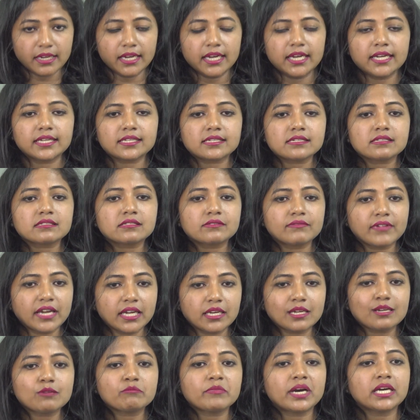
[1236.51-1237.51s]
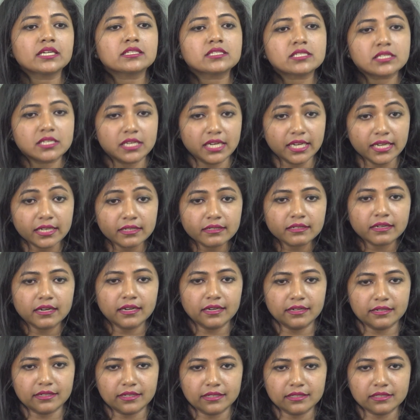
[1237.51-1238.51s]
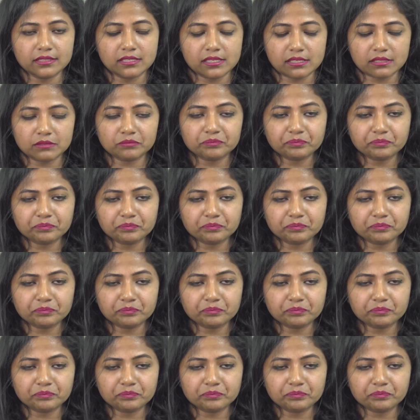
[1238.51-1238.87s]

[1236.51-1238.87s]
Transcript: It is very much inherent.